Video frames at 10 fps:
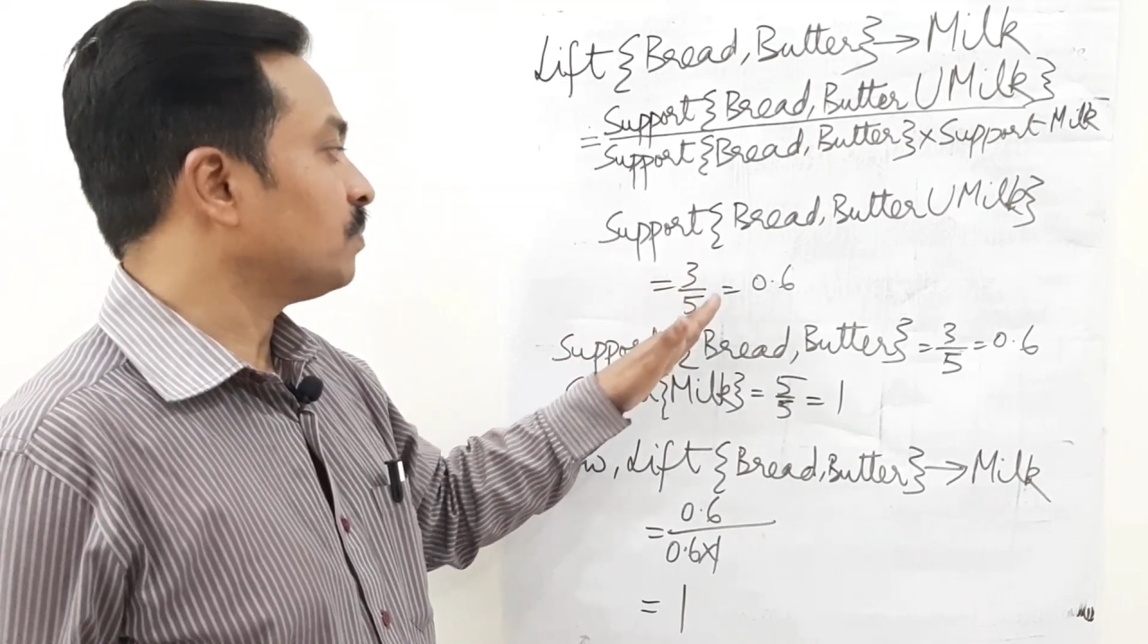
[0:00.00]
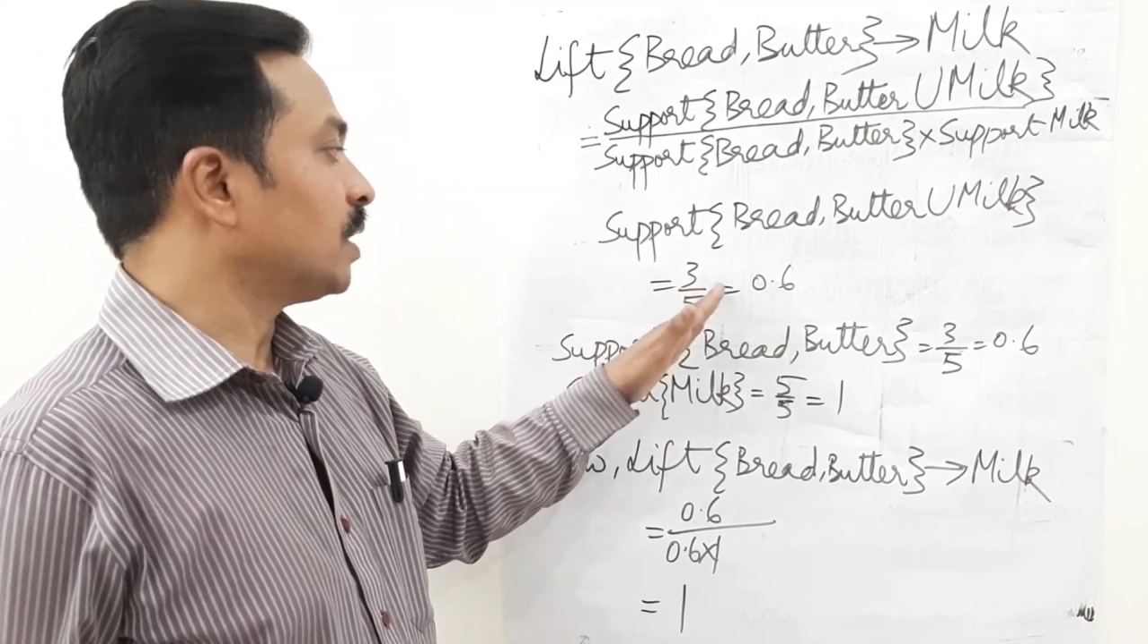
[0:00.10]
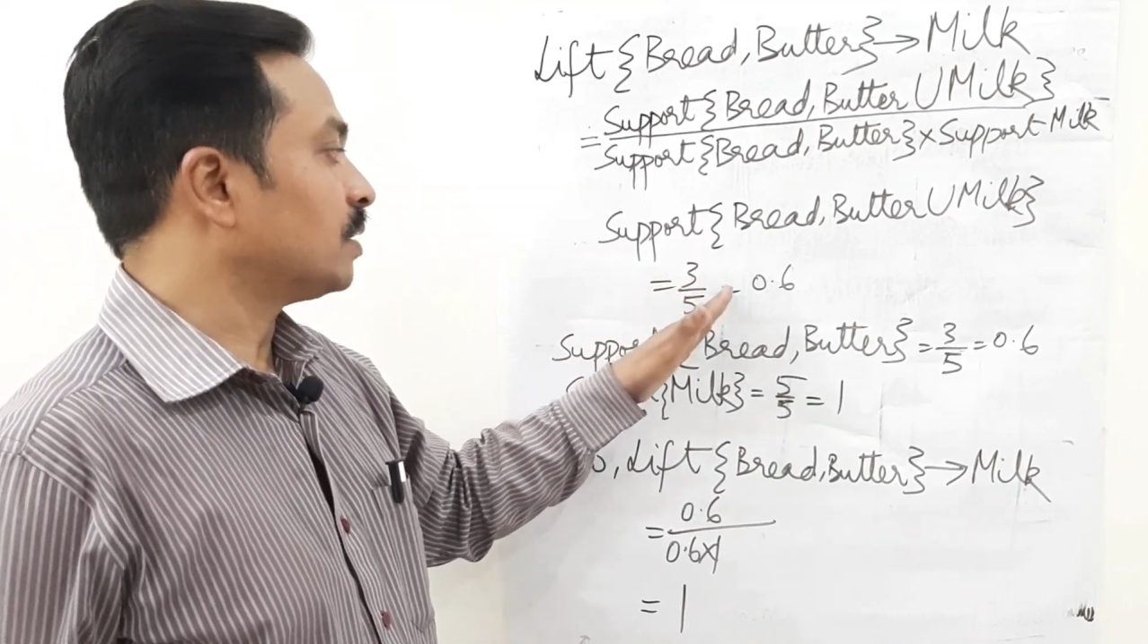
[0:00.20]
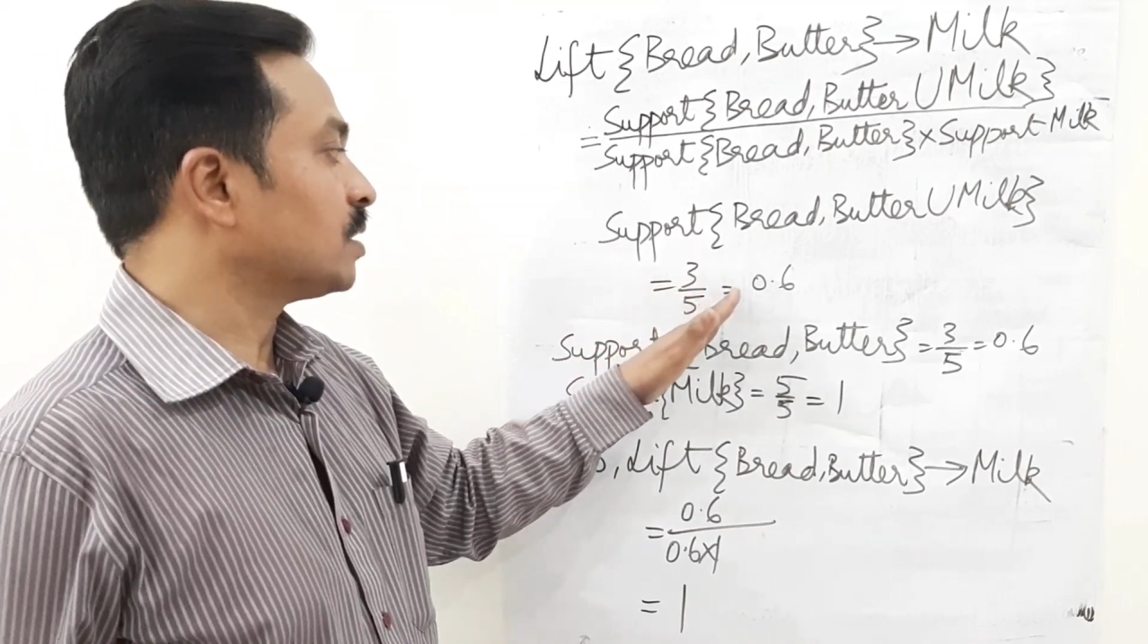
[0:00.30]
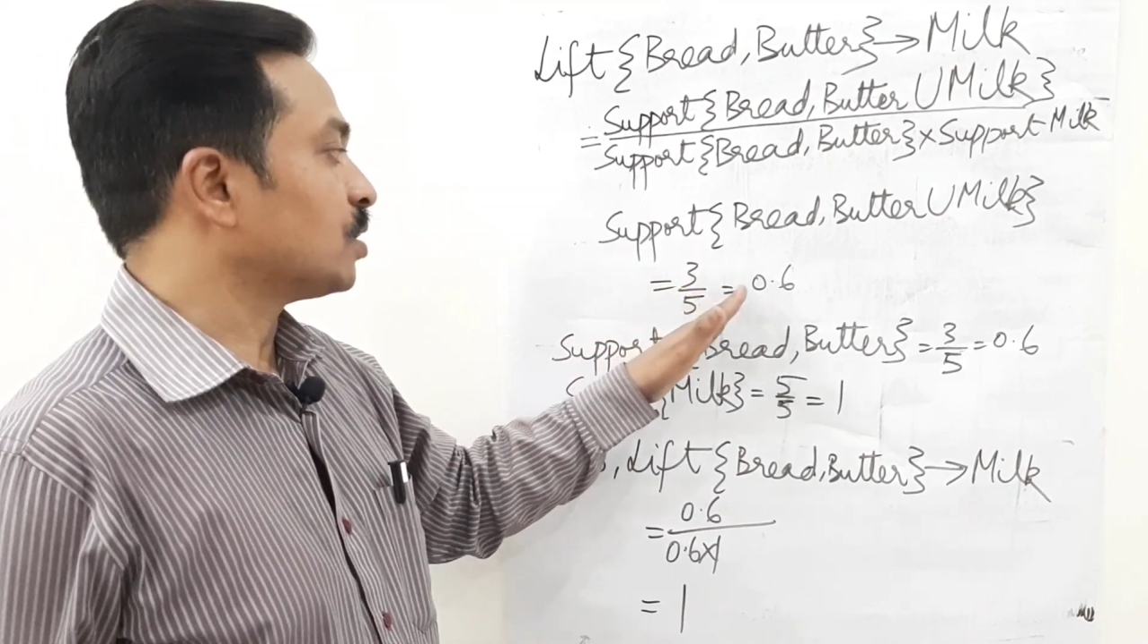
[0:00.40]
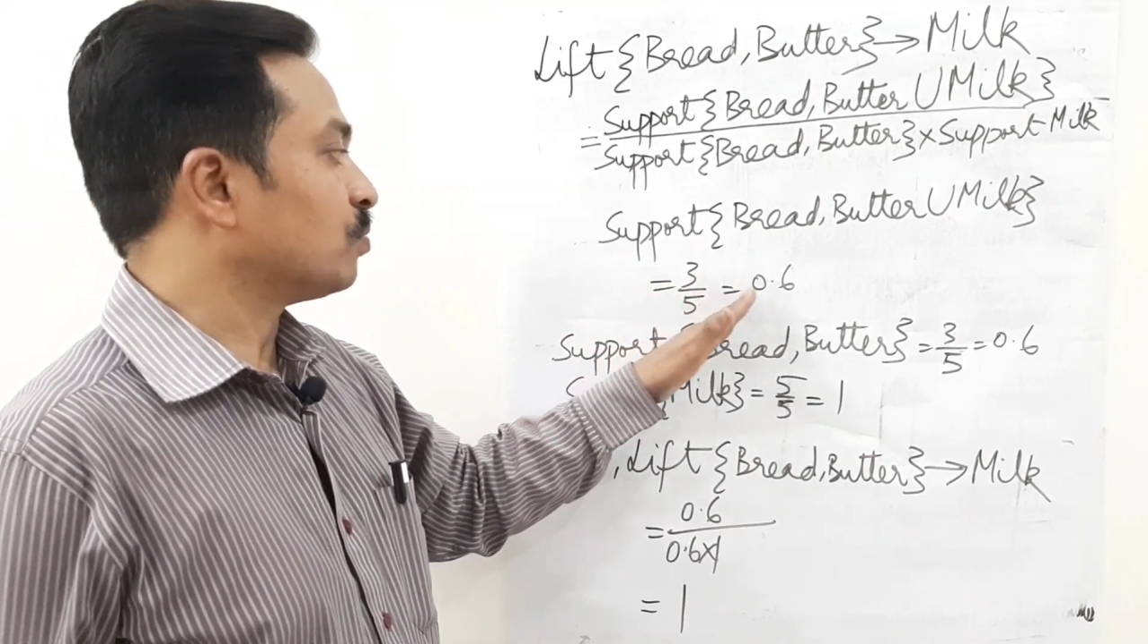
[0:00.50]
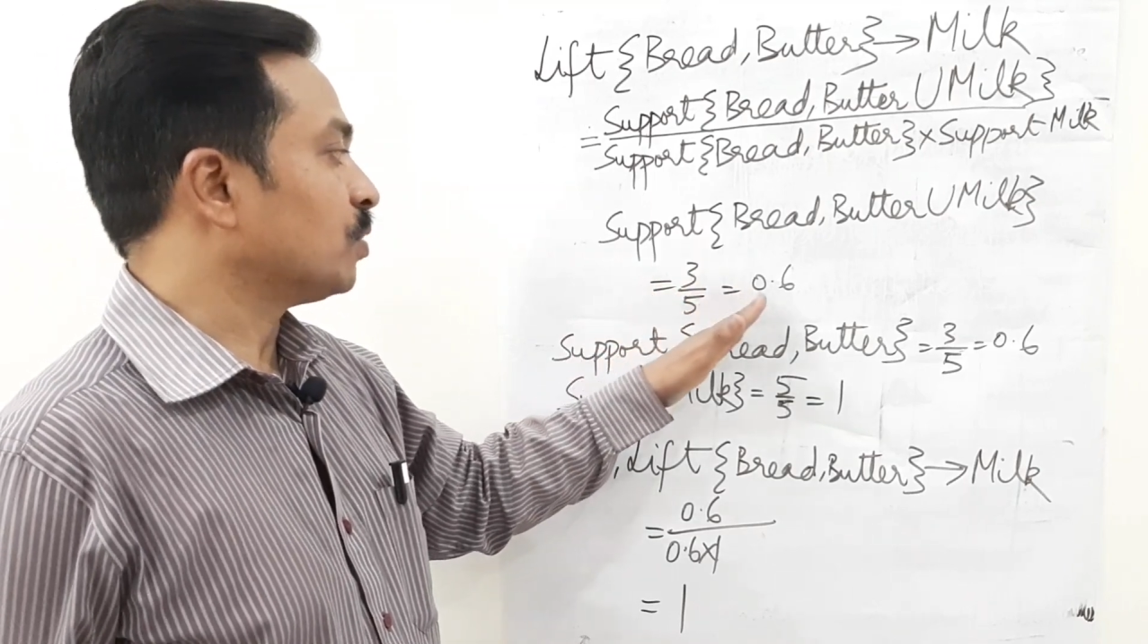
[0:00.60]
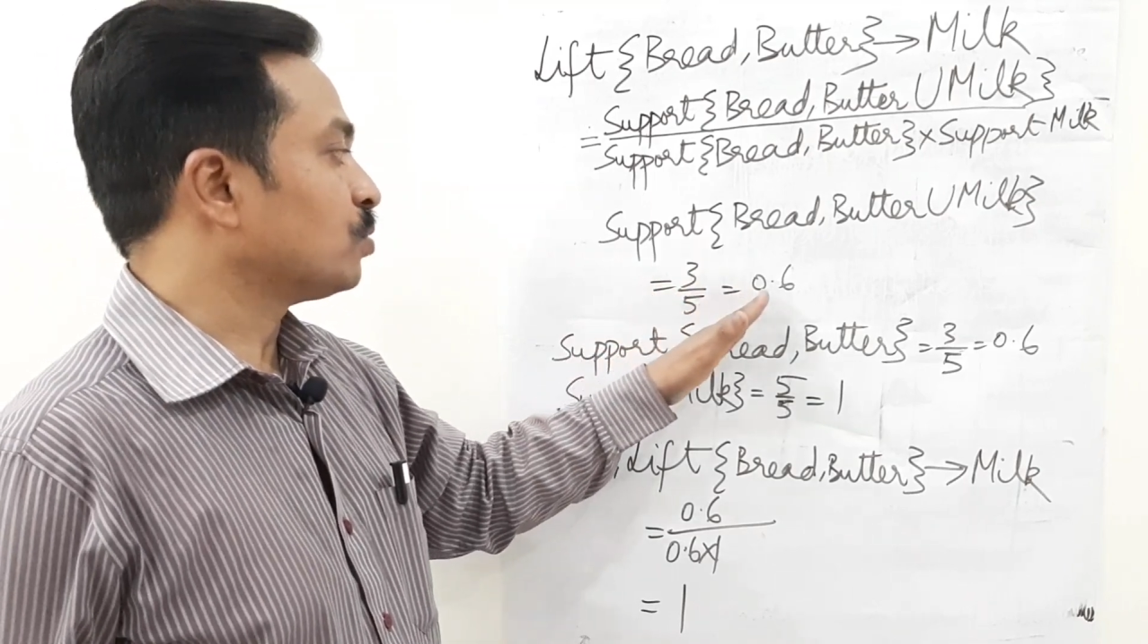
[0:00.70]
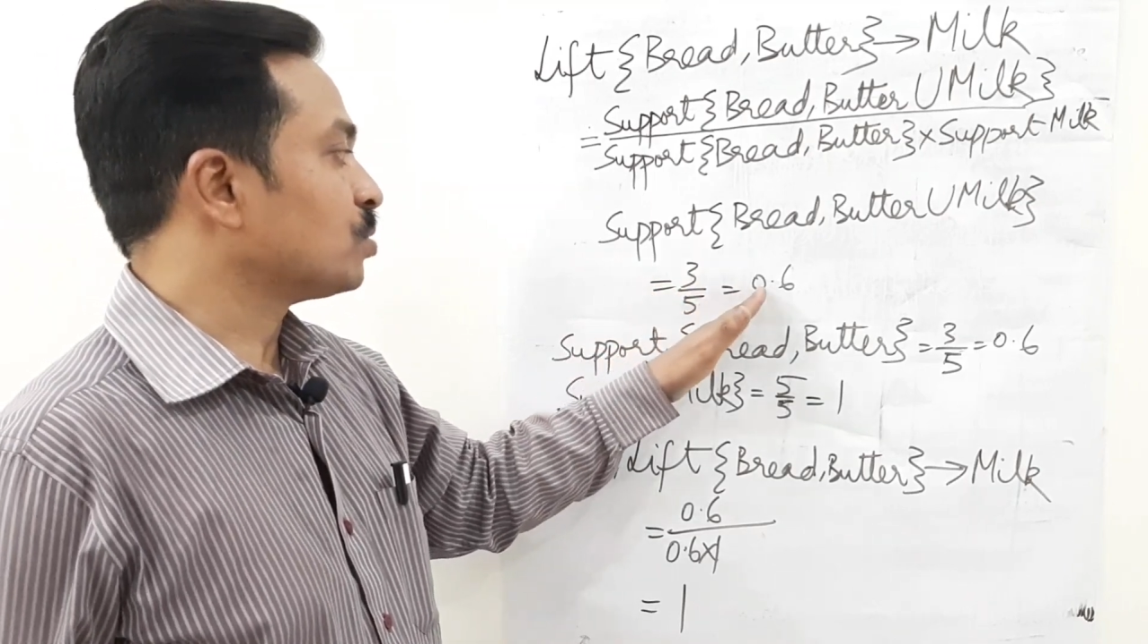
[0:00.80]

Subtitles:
that is equal to